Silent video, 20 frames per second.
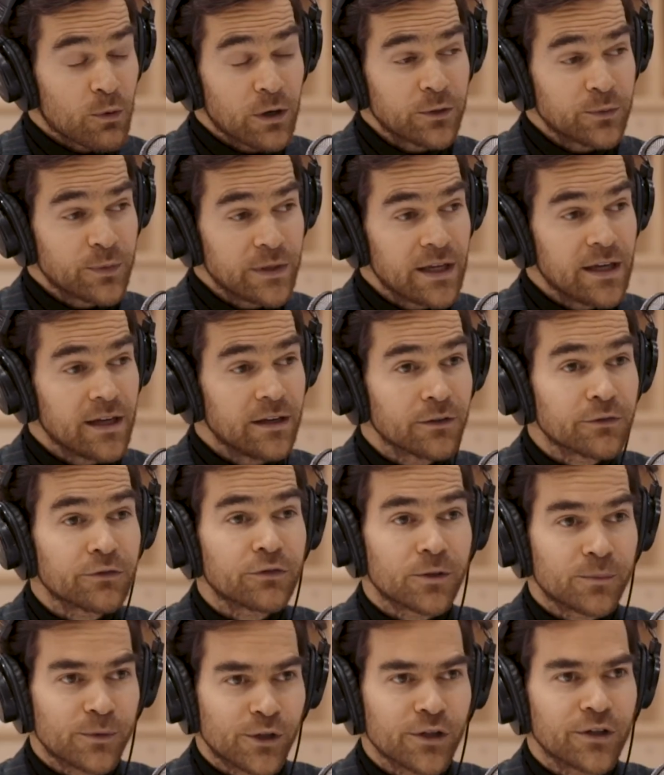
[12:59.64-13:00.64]
what we hear
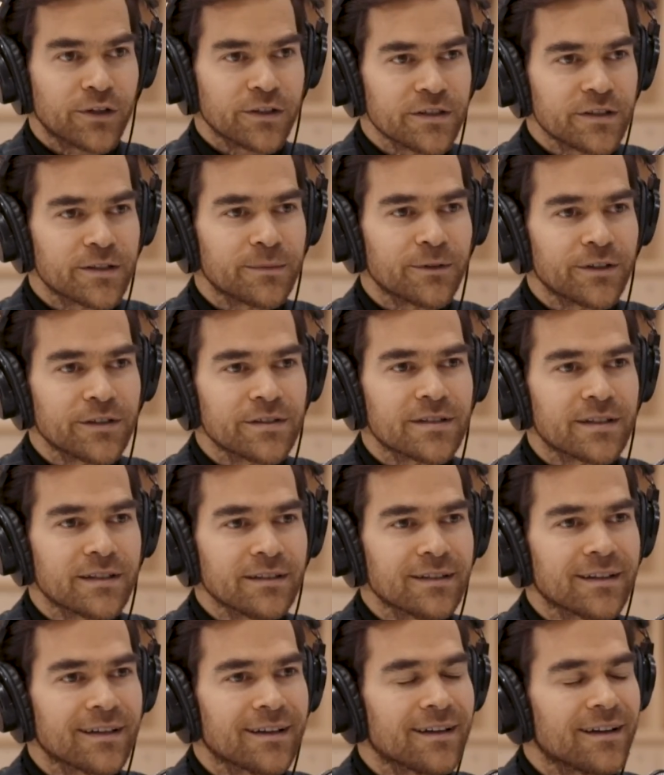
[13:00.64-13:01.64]
from our customers,
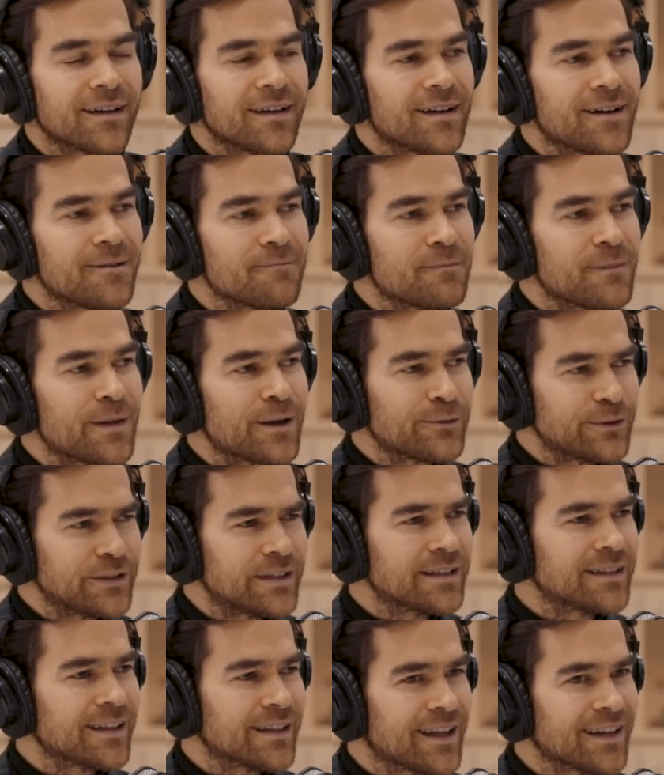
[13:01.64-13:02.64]
and we
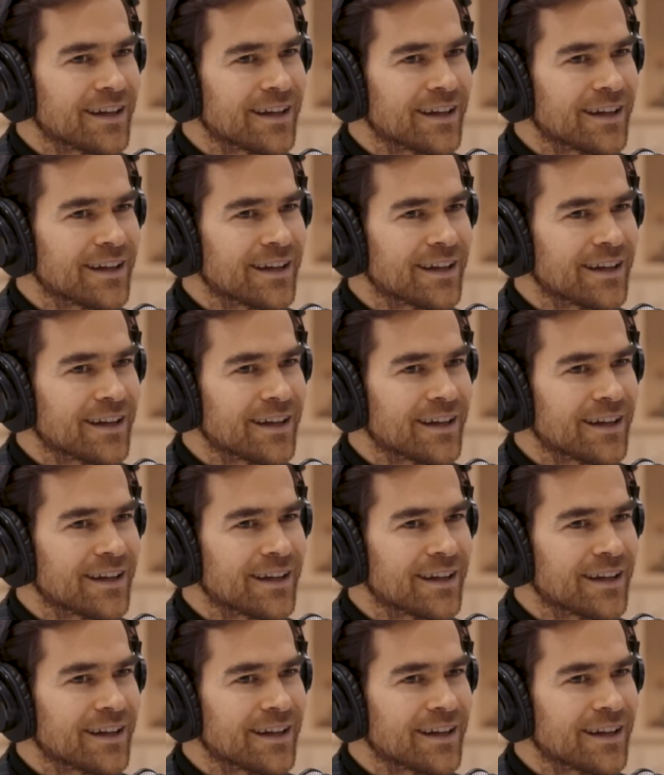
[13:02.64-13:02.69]
did that